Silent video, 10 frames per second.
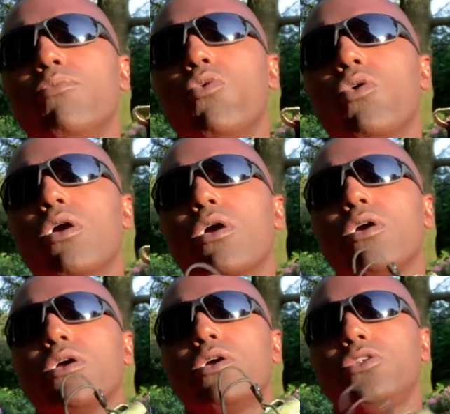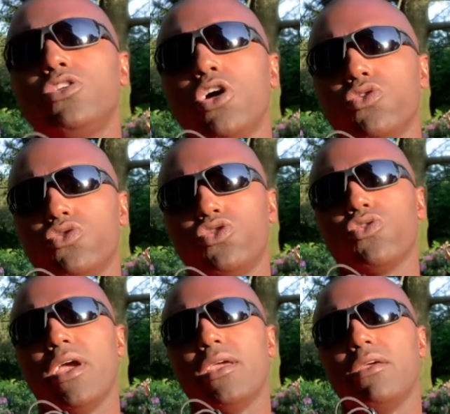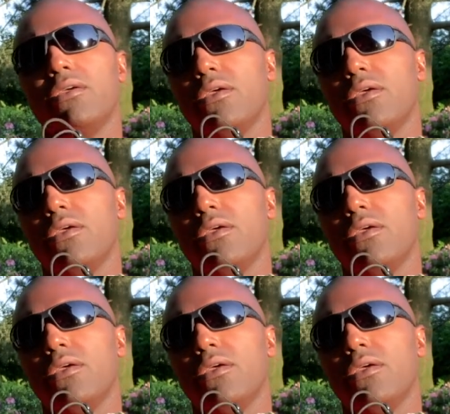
more toe strike.